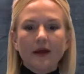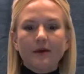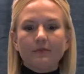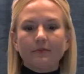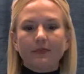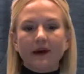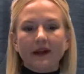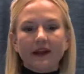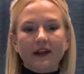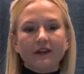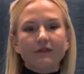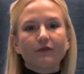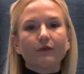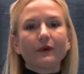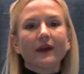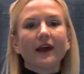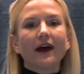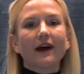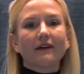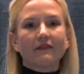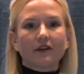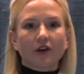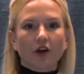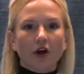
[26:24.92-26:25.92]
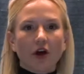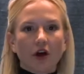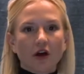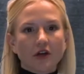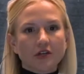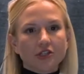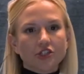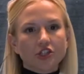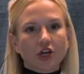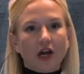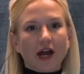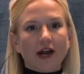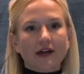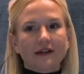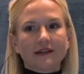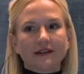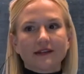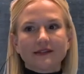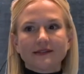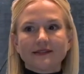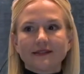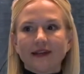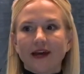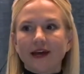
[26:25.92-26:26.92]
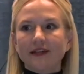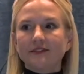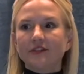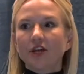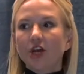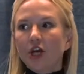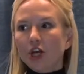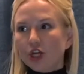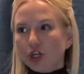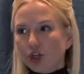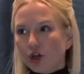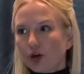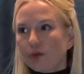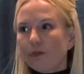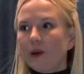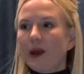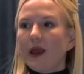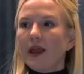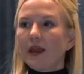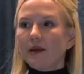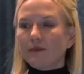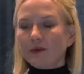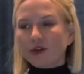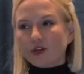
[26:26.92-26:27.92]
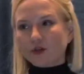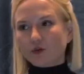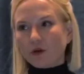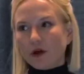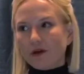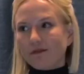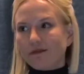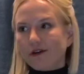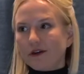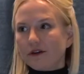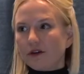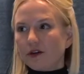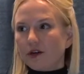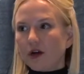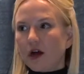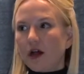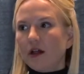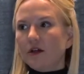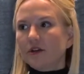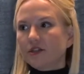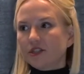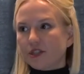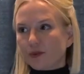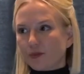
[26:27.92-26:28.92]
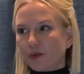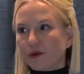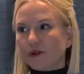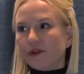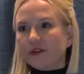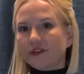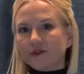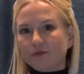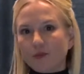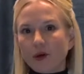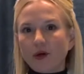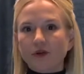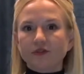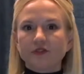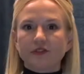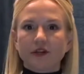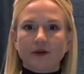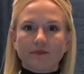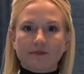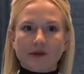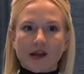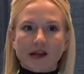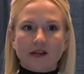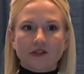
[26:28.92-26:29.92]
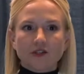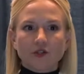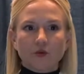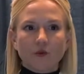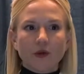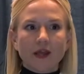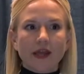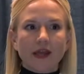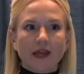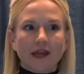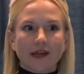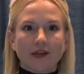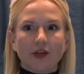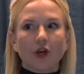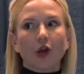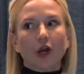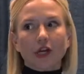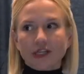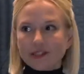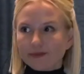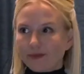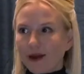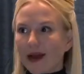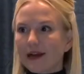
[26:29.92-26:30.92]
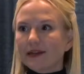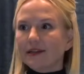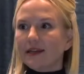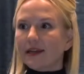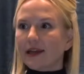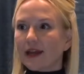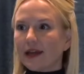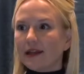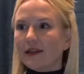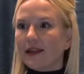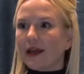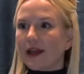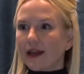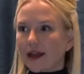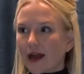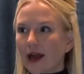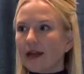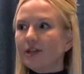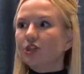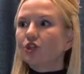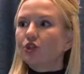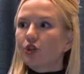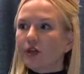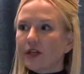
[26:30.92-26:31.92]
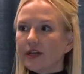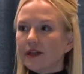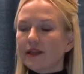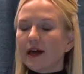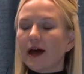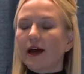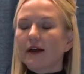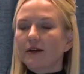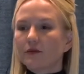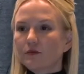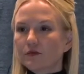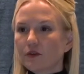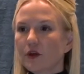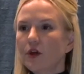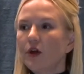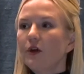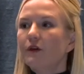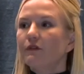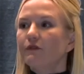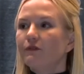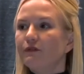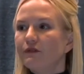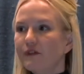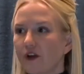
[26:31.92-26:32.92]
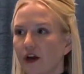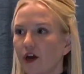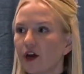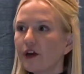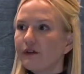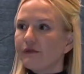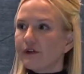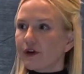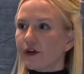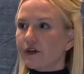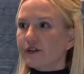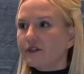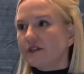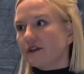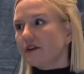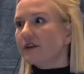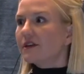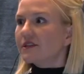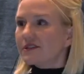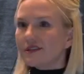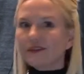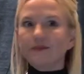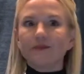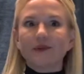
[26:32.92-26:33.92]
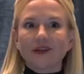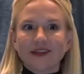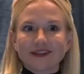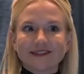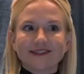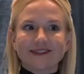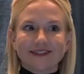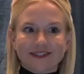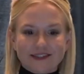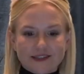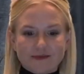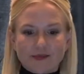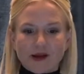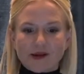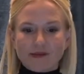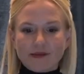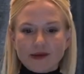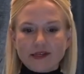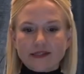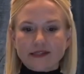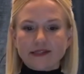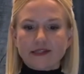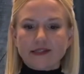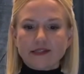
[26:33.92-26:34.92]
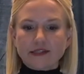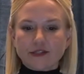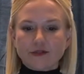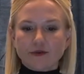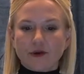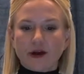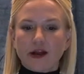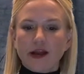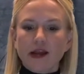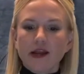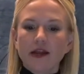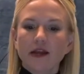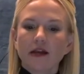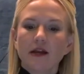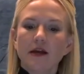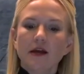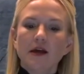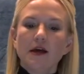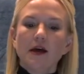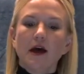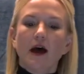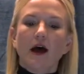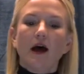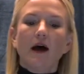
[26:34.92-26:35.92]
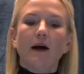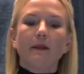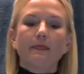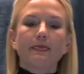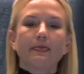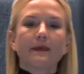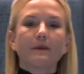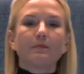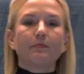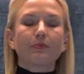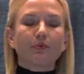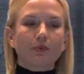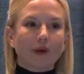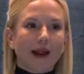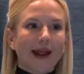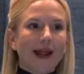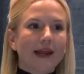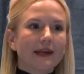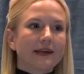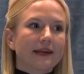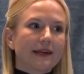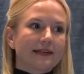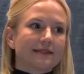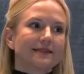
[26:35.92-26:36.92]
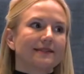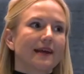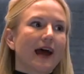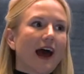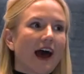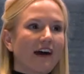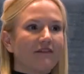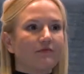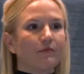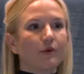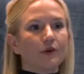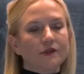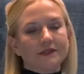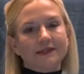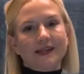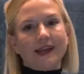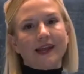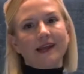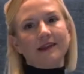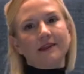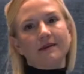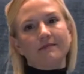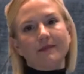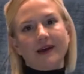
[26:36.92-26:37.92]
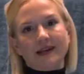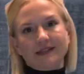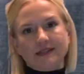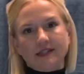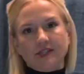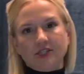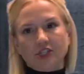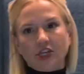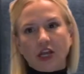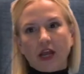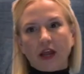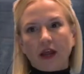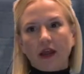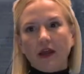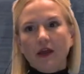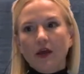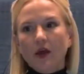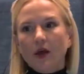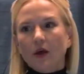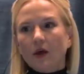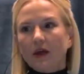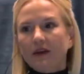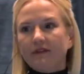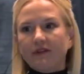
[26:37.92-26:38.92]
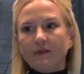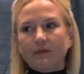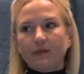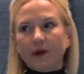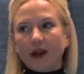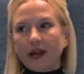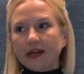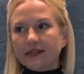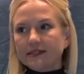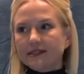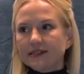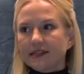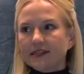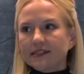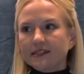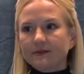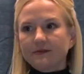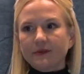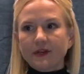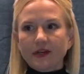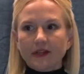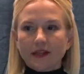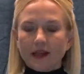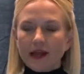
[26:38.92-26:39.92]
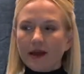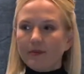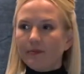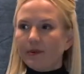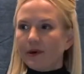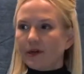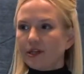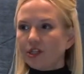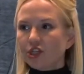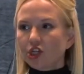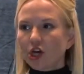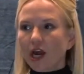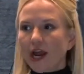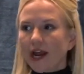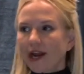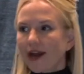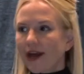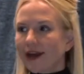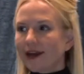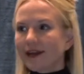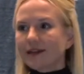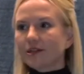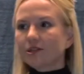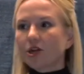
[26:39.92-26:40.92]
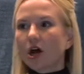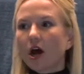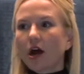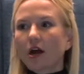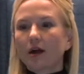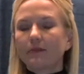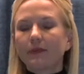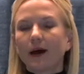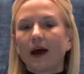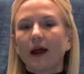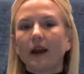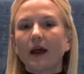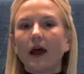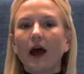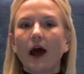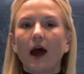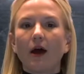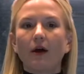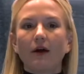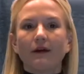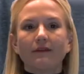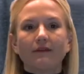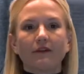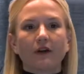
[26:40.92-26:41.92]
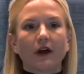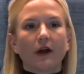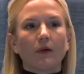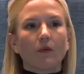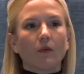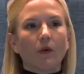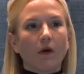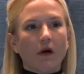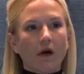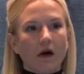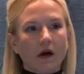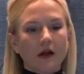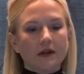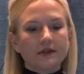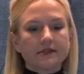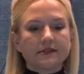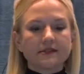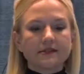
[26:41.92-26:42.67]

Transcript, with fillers: But if we have a contract that says, you're paying me $1,200 to put this post up next week and you're expecting it, like I treat that very, very seriously because it's my business, right? Um, the brand gets to have more say in the messaging. If a brand sends me a lamp on trade, I can talk about it however I want.